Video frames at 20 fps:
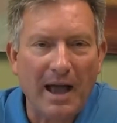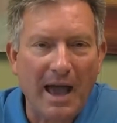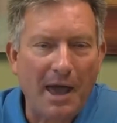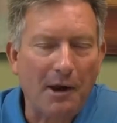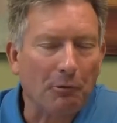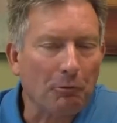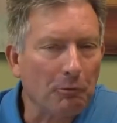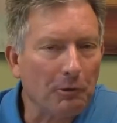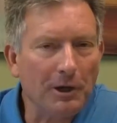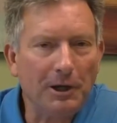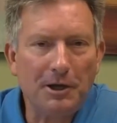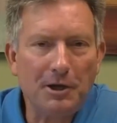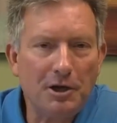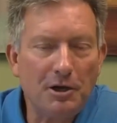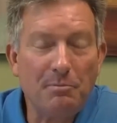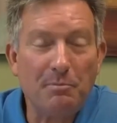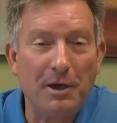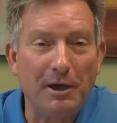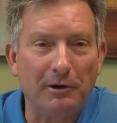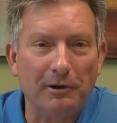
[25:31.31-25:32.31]
I had a really
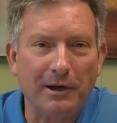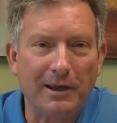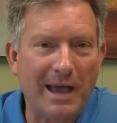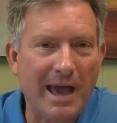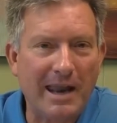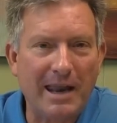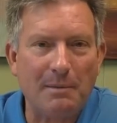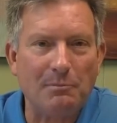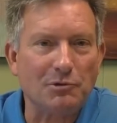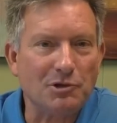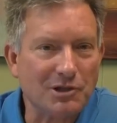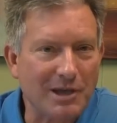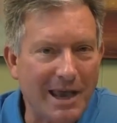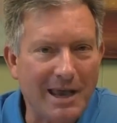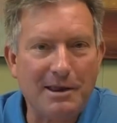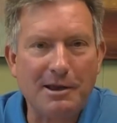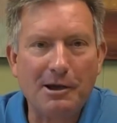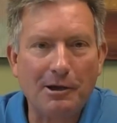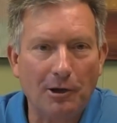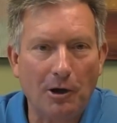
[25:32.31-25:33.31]
good mentor, a guy named
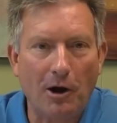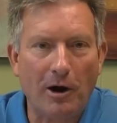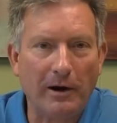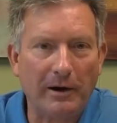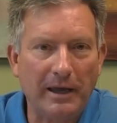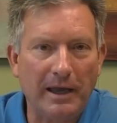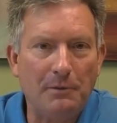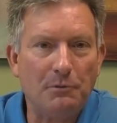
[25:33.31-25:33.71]
Zane Clark.